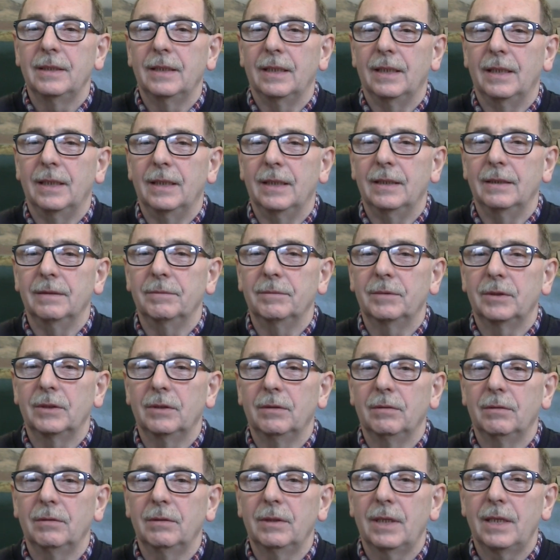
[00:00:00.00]
Uh, so
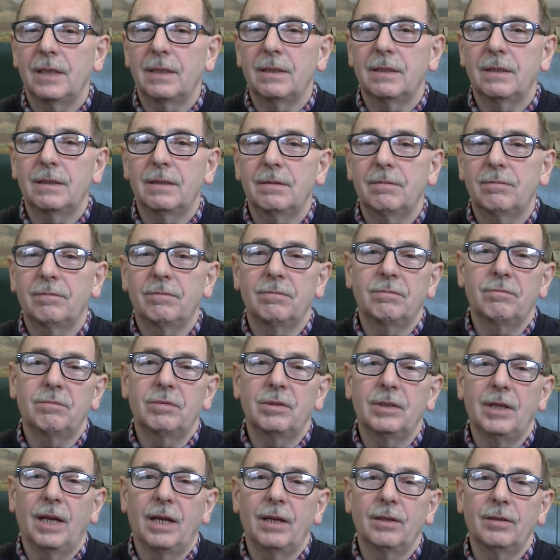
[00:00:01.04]
let's
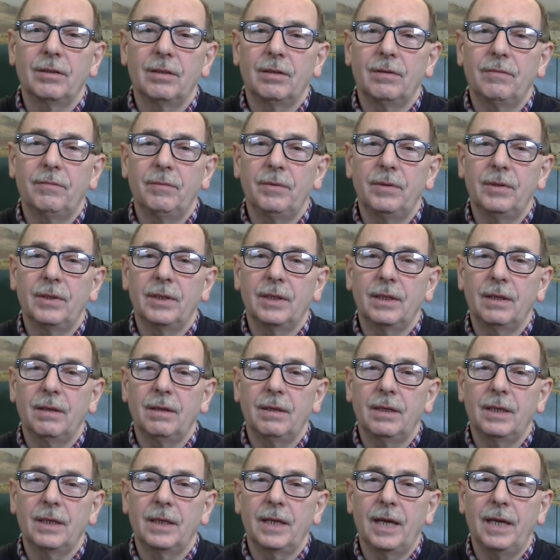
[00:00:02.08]
start off with a,
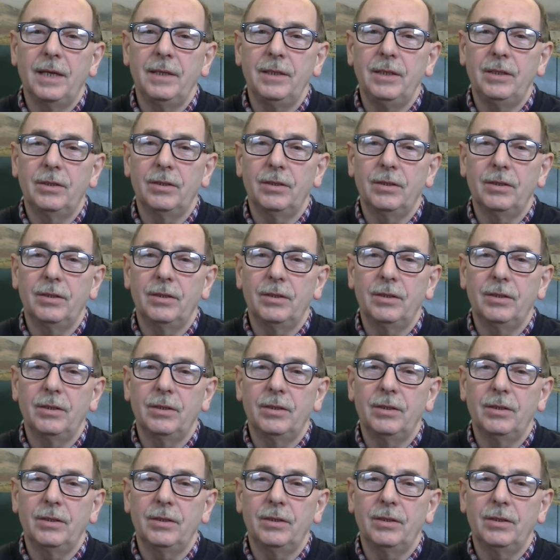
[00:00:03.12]
a guided